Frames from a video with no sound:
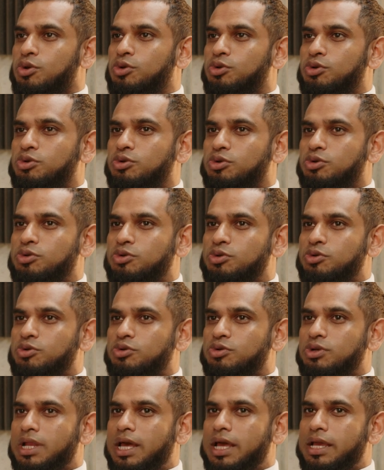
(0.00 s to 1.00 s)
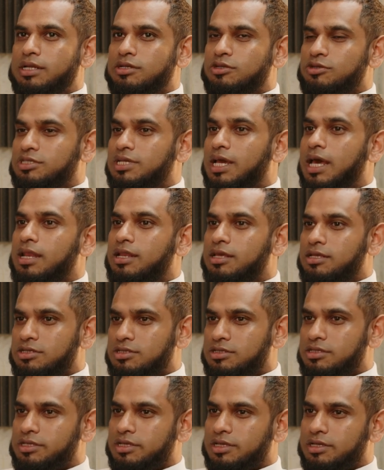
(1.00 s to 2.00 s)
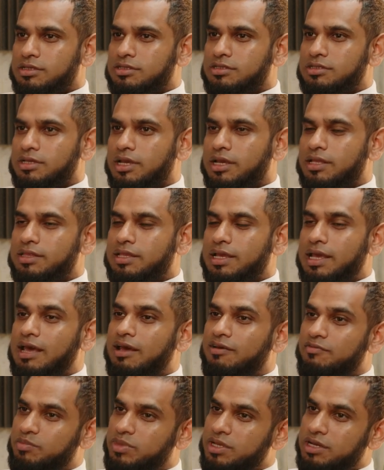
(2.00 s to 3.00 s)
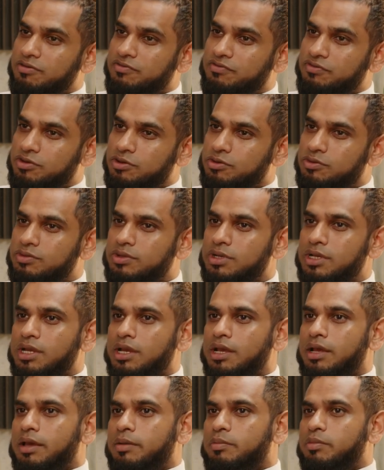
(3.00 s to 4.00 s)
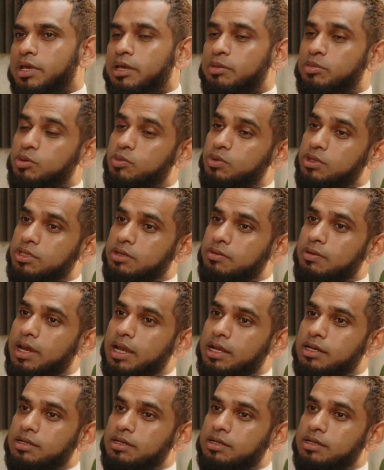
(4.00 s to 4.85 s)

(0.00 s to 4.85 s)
who who like to challenge things, and there have been a few maybe with the